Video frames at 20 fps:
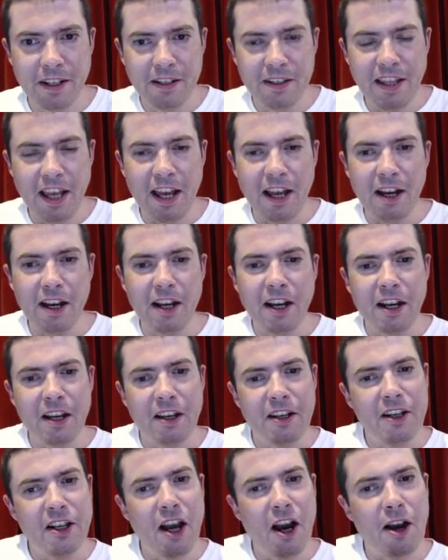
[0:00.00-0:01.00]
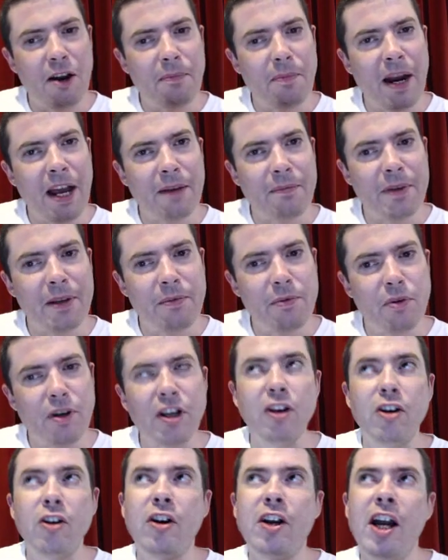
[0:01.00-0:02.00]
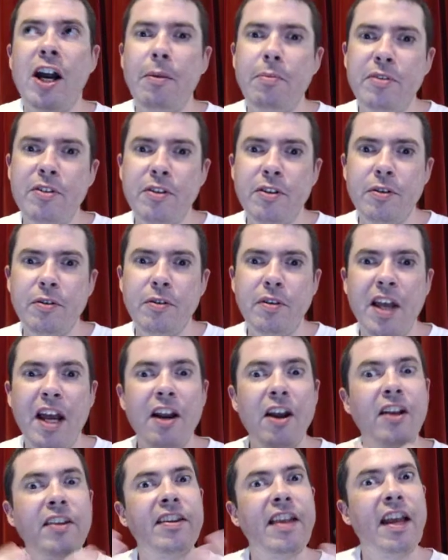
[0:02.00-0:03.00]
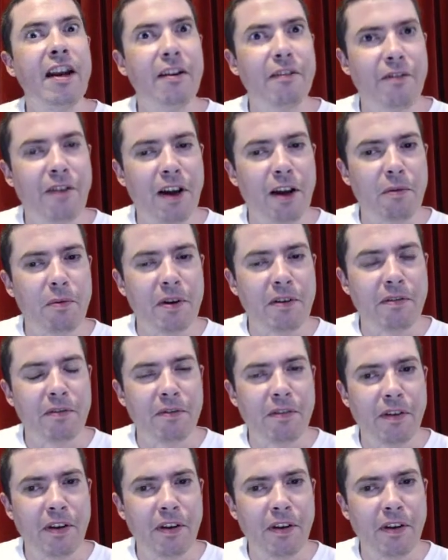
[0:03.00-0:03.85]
that young black people can look up to and identify with,